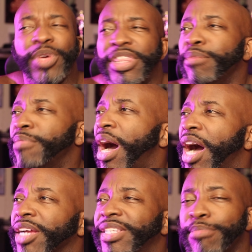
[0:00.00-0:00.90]
within
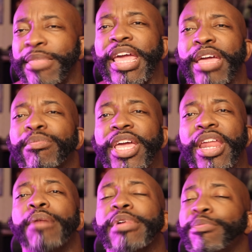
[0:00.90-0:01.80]
Maj that made him get
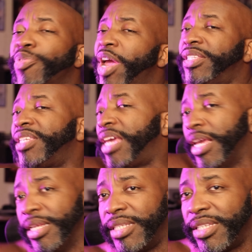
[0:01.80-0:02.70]
up and press
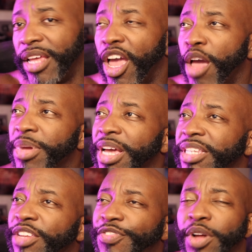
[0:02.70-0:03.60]
Keith
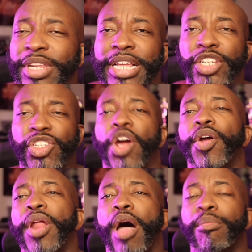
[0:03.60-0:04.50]
because he felt that the
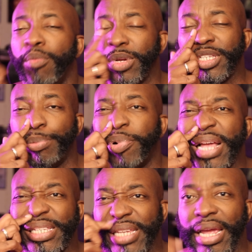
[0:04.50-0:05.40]
turn up was the
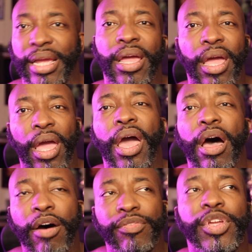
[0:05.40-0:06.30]
pressing
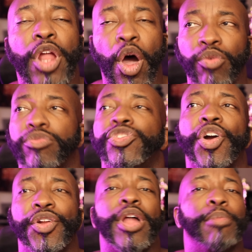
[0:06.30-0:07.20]
of, you know,
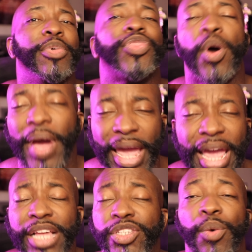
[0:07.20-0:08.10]
turning up and throwing
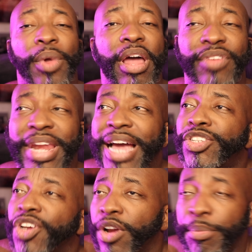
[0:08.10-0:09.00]
hands or whatever, not
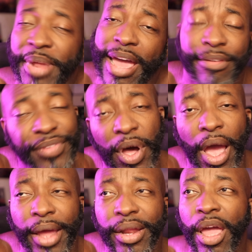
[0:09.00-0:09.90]
turn up and have
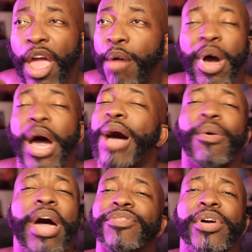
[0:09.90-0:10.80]
fun. Well,
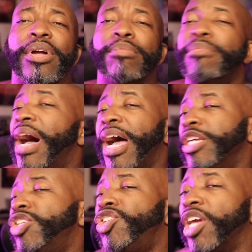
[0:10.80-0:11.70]
however,
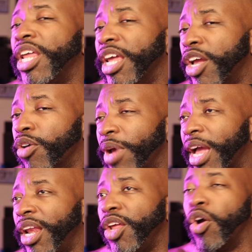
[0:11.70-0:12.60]
Maj took it incorrectly